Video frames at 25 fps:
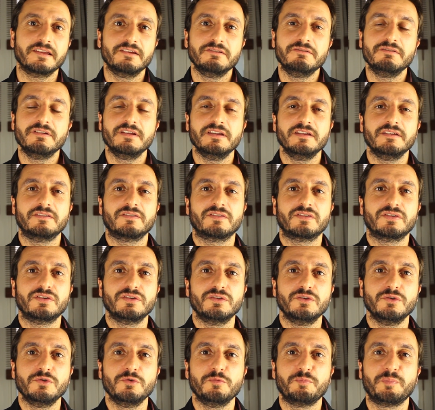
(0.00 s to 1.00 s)
that you need
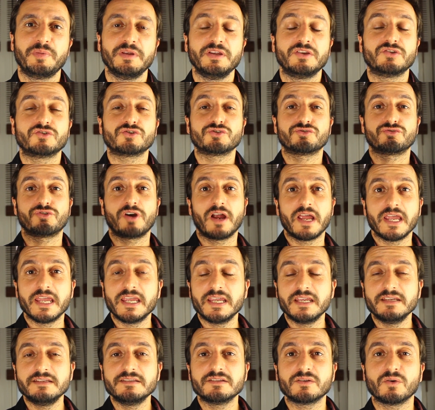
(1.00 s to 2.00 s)
to be
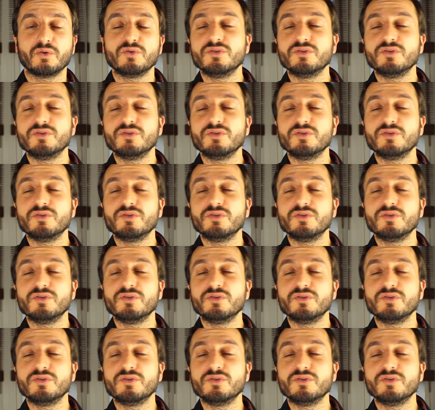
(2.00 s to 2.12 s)
trained